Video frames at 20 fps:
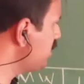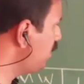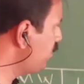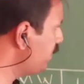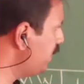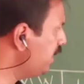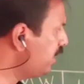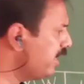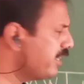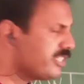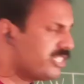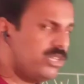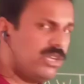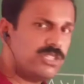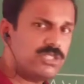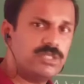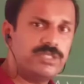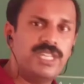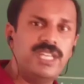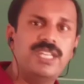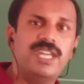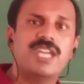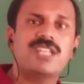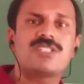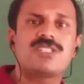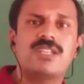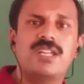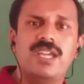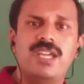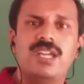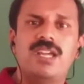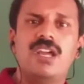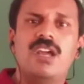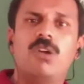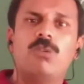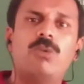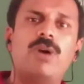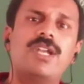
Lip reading: the frequency also. Then X-ray.